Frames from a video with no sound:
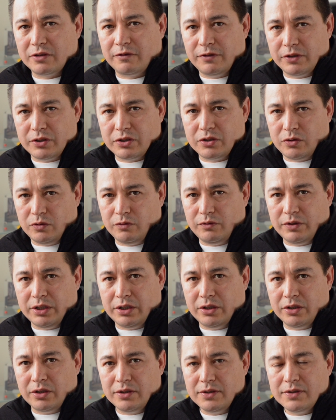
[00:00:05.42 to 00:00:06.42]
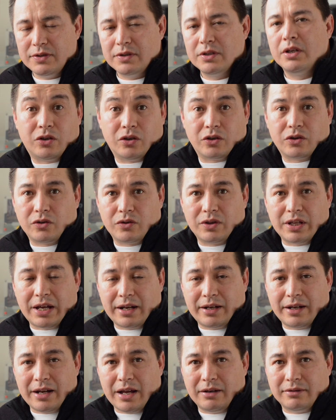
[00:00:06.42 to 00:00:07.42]
the first two videos, go do
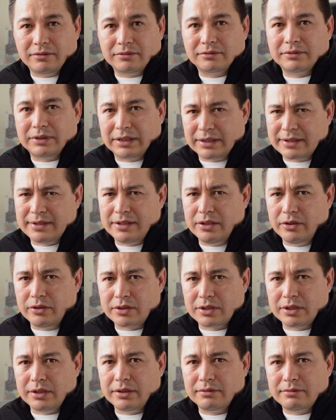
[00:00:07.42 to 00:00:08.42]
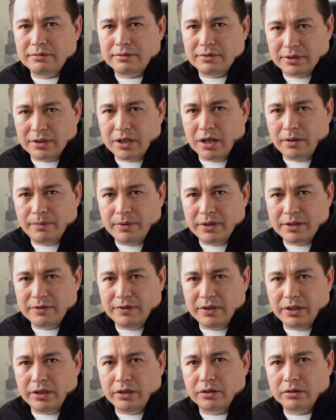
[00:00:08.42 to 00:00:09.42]
that now. Like seriously, stop this
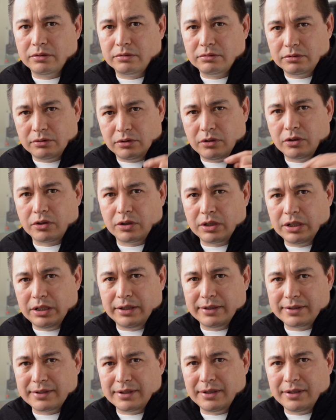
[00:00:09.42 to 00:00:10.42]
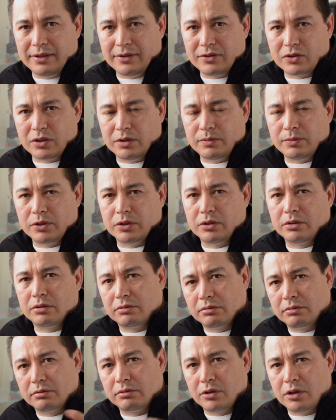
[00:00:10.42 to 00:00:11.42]
video, go to the links in the
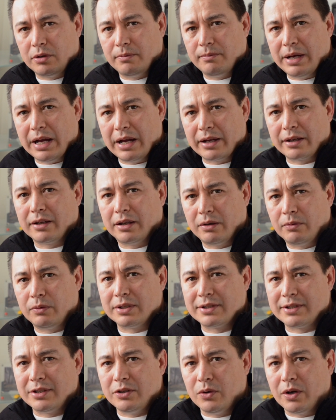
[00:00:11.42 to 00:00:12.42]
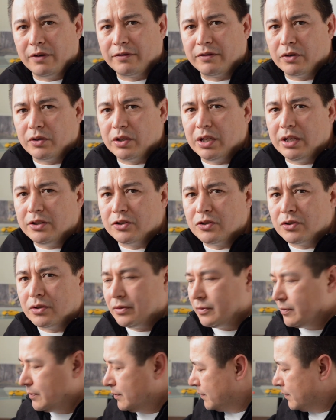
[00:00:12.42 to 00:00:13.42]
description, come back, and we'll see you after the intro.